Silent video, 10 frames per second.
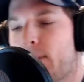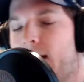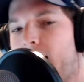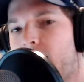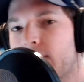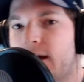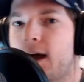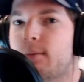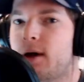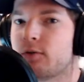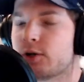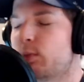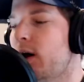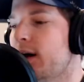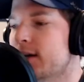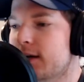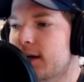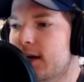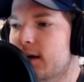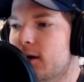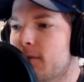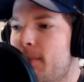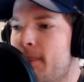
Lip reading: how a guy might respond in a